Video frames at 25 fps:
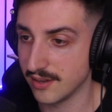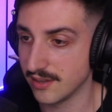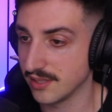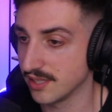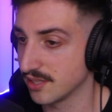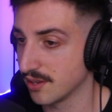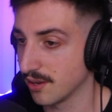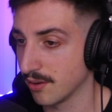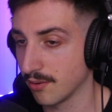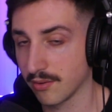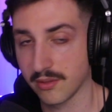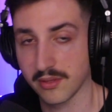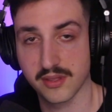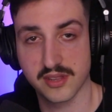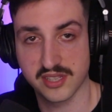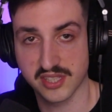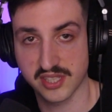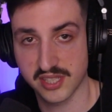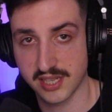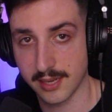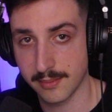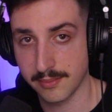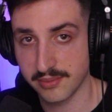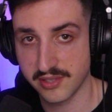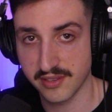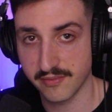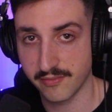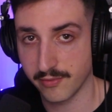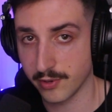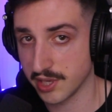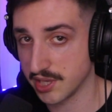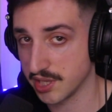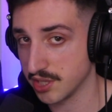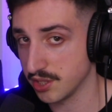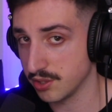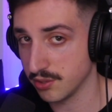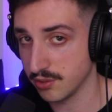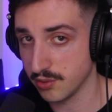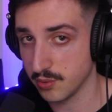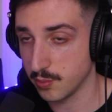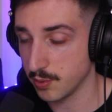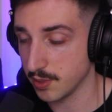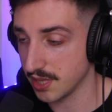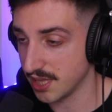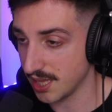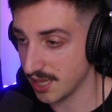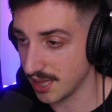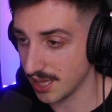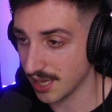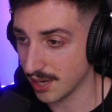It's got all the steps of what to do
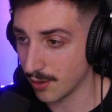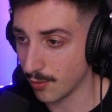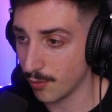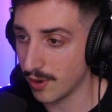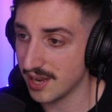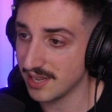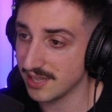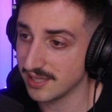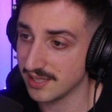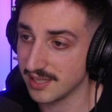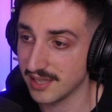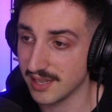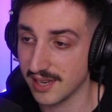within the quest.